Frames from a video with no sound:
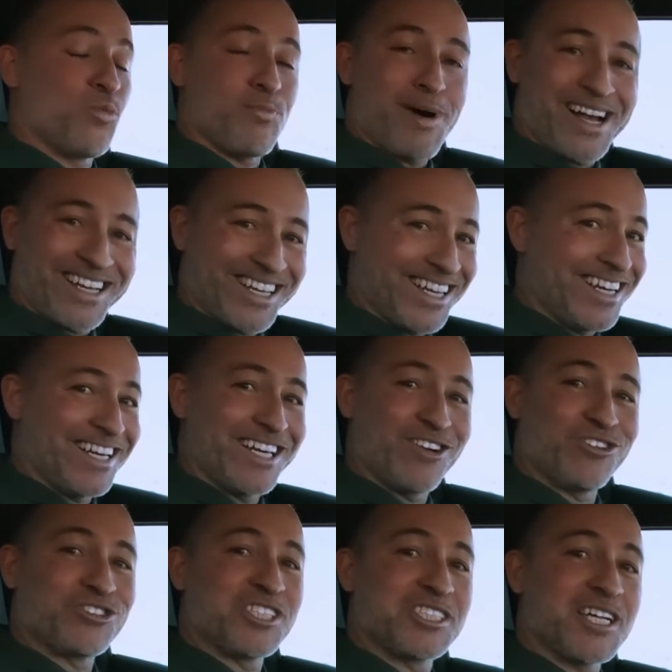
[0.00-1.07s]
by getting it
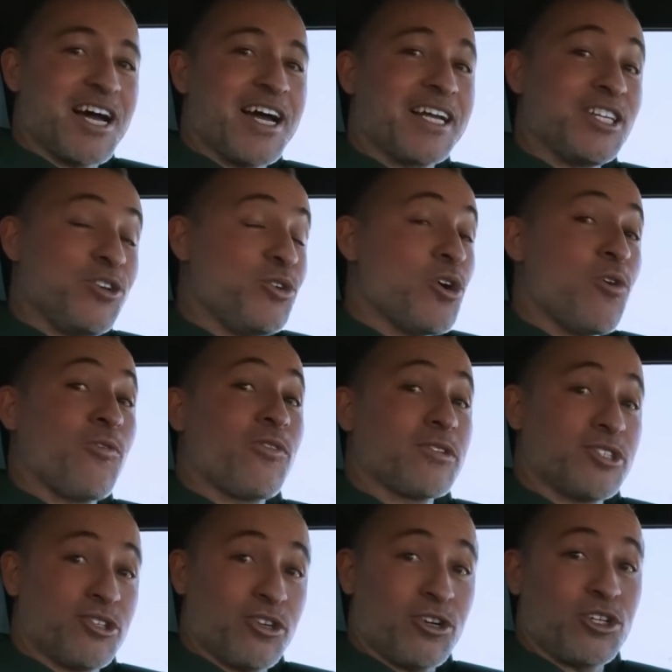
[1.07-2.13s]
on the side, you know for
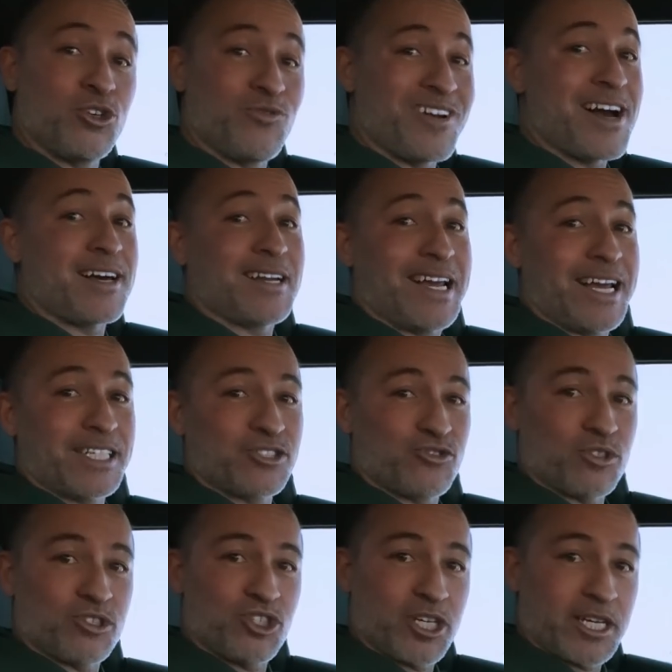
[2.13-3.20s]
sure you got
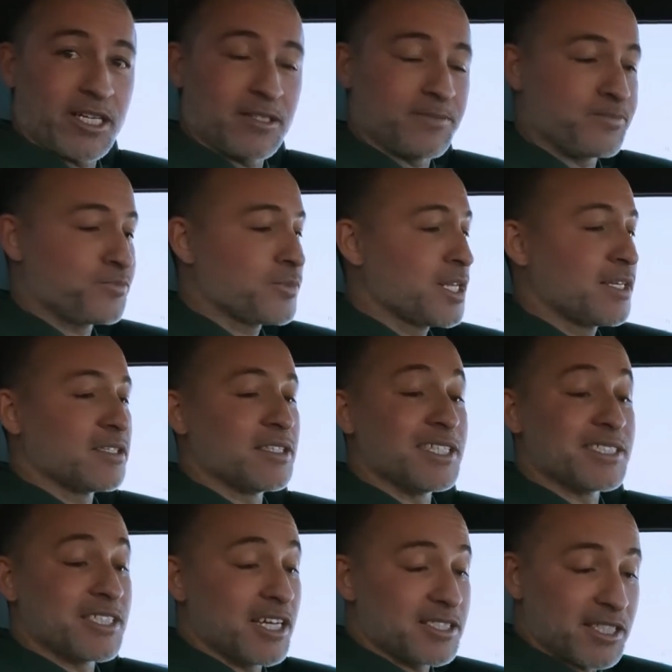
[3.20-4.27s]
extra chicken.
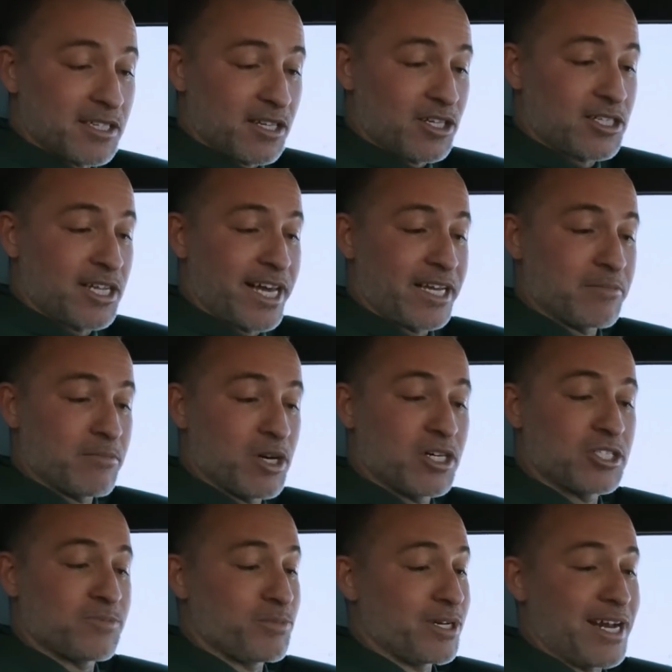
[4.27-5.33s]
This doesn't look like
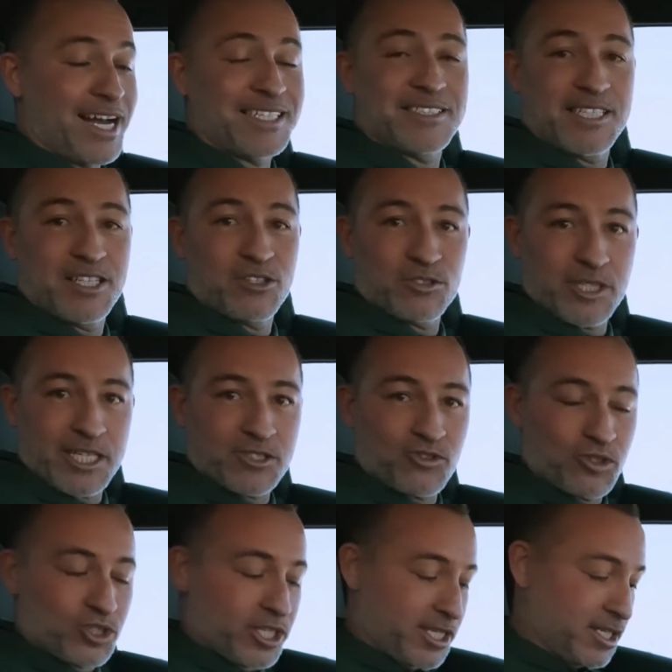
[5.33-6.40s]
much, but I see there's
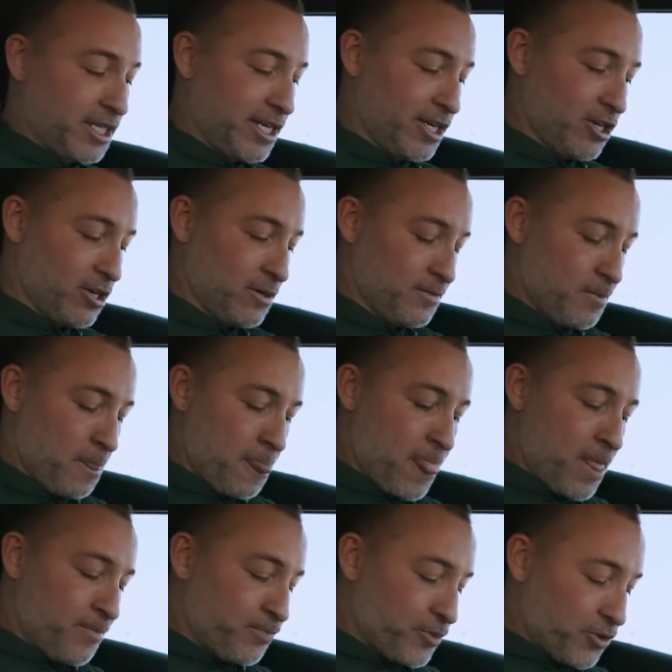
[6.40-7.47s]
extra chicken here.
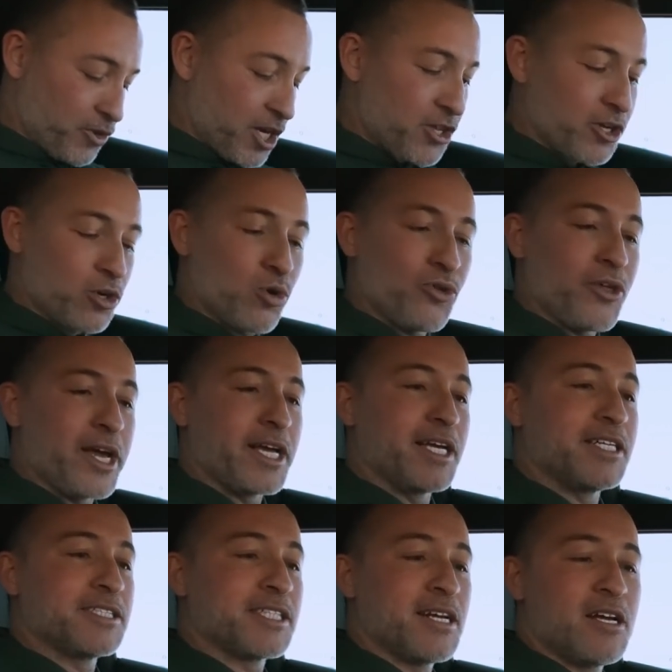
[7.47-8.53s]
The other cool thing
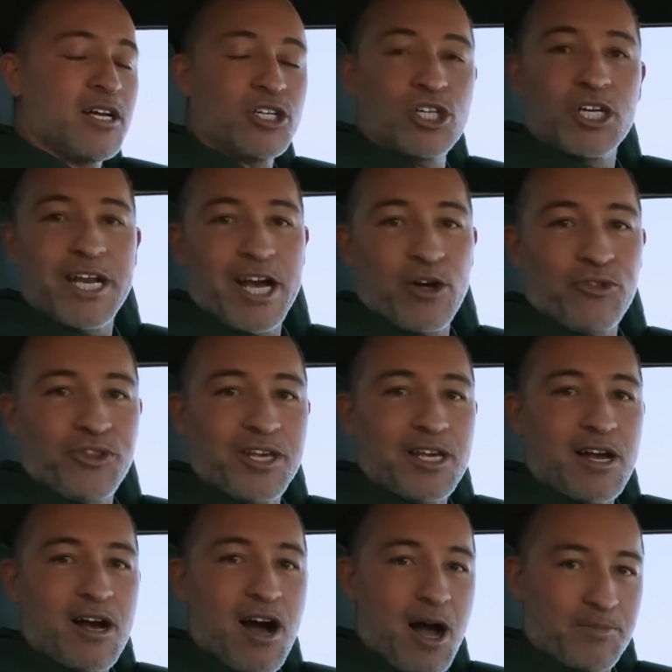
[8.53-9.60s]
is, good healthy
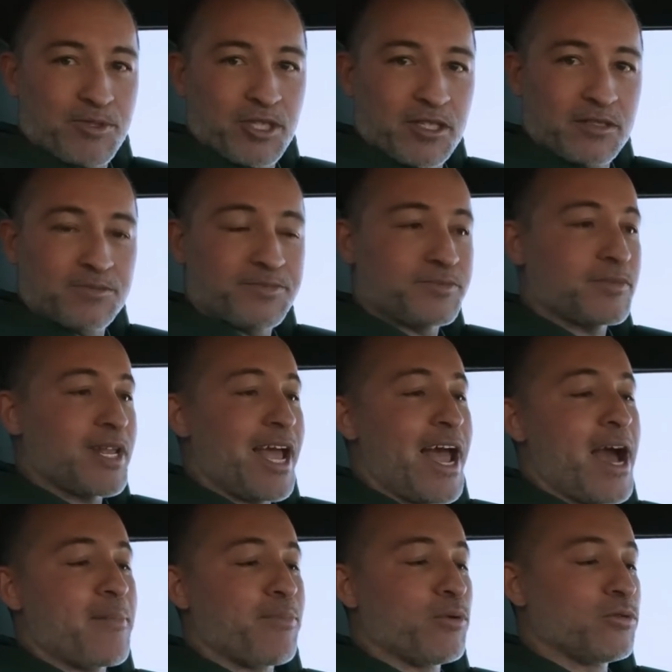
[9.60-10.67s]
option
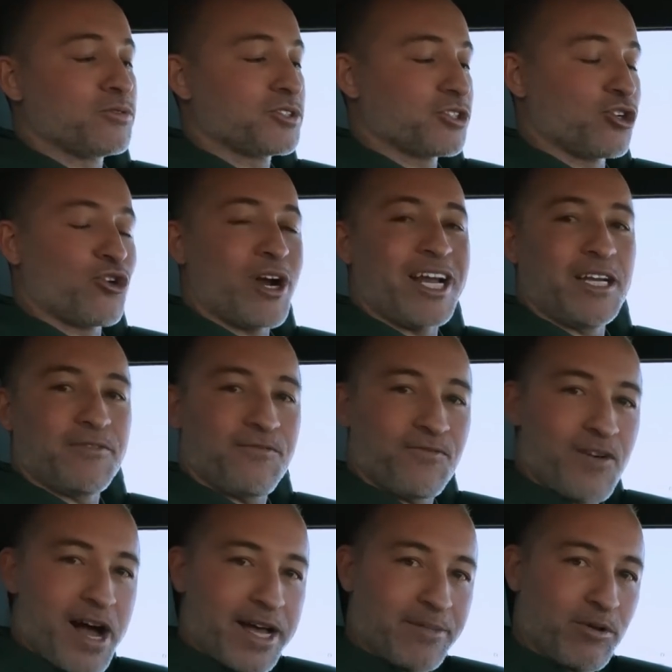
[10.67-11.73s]
apples, great
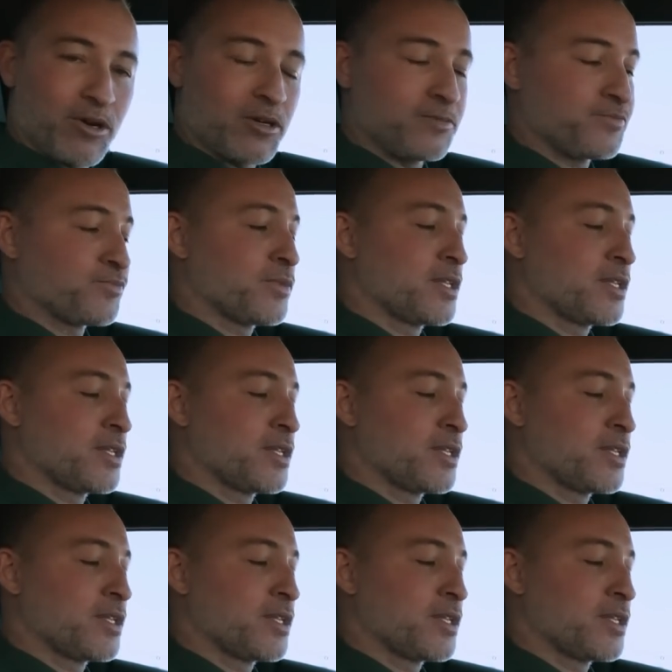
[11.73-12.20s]
fiber.